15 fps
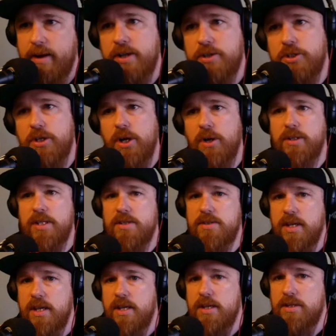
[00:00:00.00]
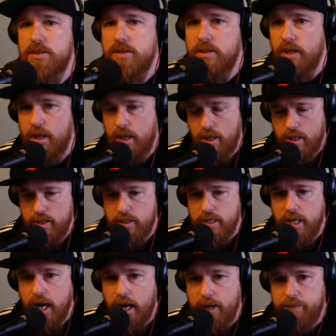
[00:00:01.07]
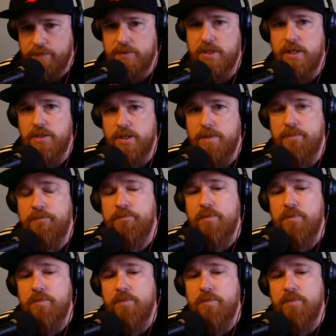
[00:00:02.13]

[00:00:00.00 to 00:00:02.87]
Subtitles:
As you know, this is the off season.